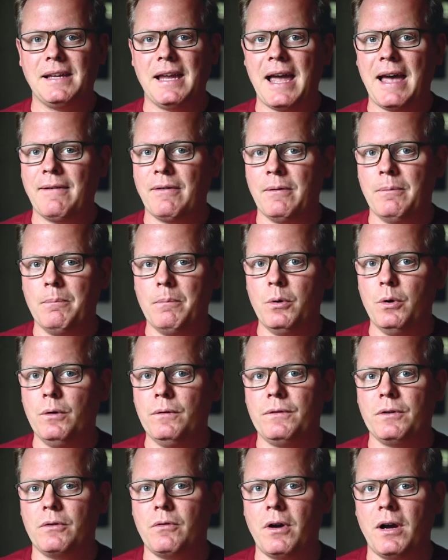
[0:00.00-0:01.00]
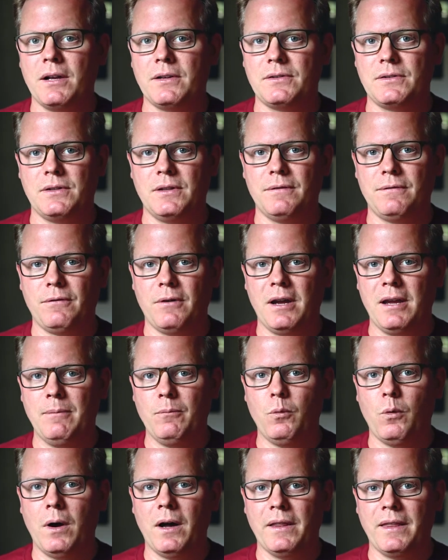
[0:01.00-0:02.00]
haven't moved across the
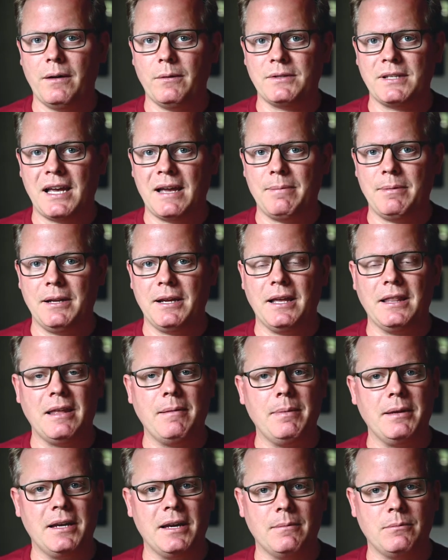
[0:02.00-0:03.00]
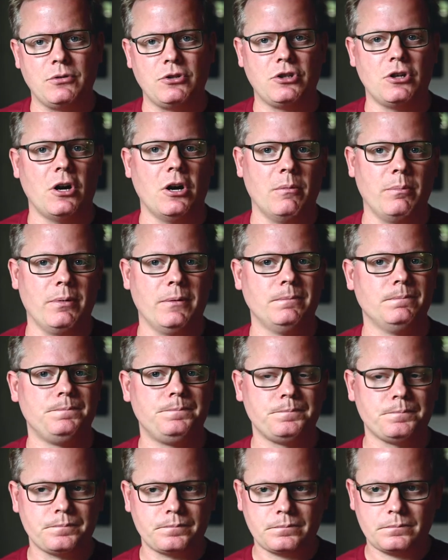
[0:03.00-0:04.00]
frame while that was happening, and they become sharp.
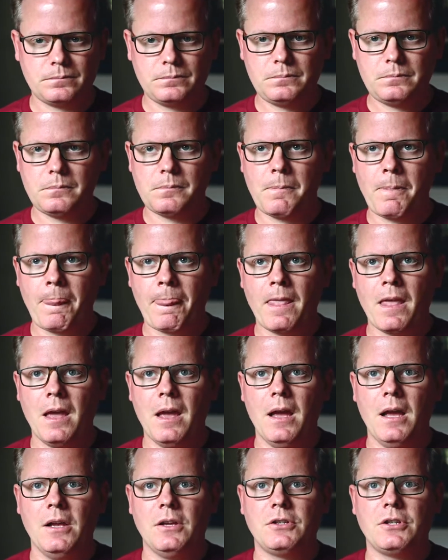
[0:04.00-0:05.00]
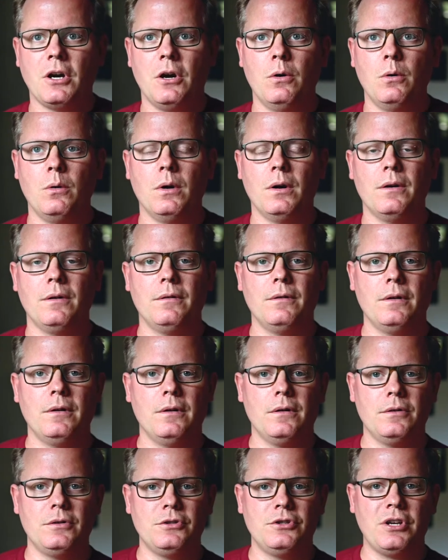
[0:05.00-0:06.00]
So
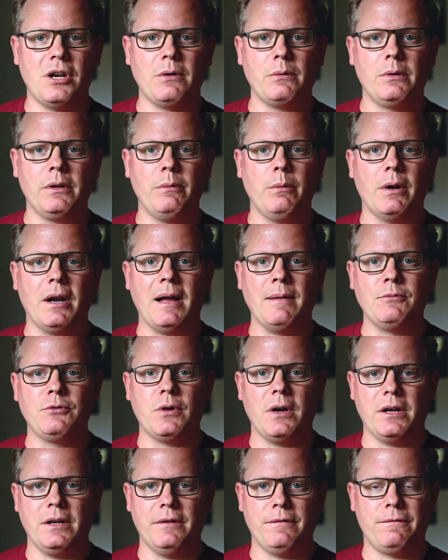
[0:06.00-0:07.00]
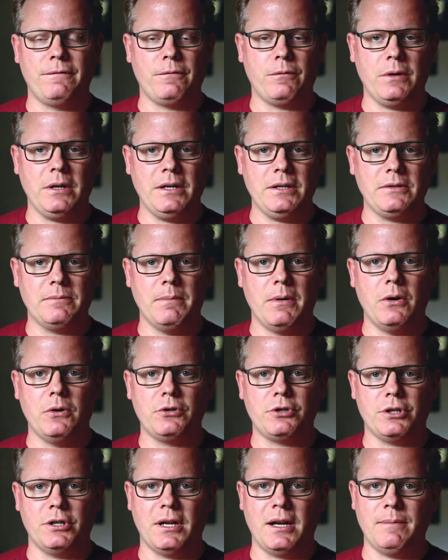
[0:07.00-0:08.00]
generally when I'm trying to freeze
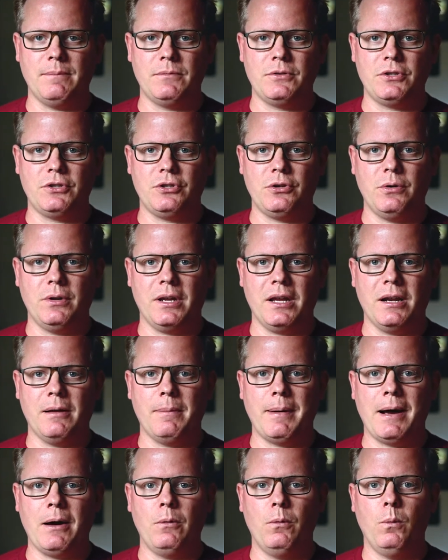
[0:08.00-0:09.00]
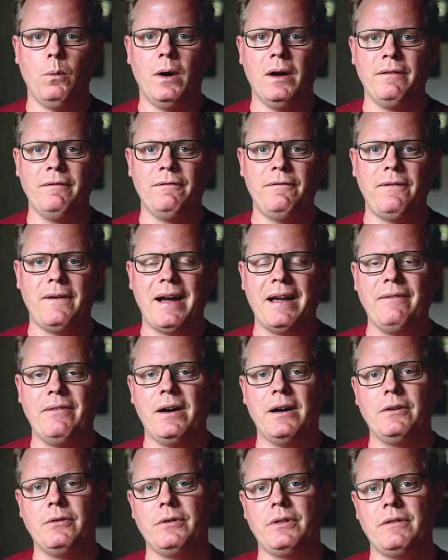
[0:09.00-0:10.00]
motion, I'm shooting at about
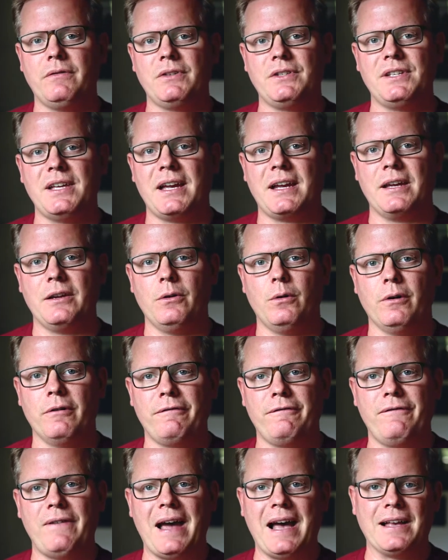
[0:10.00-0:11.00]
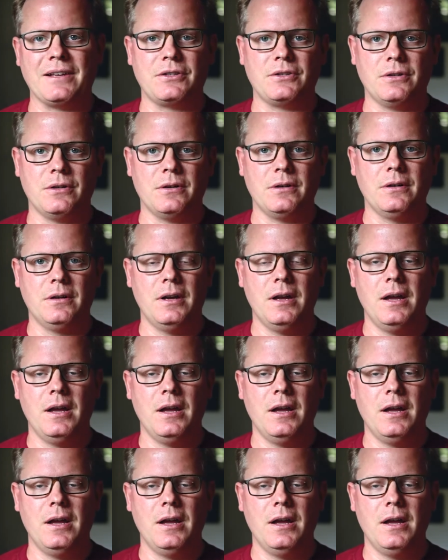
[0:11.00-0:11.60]
1/500th of a second or faster,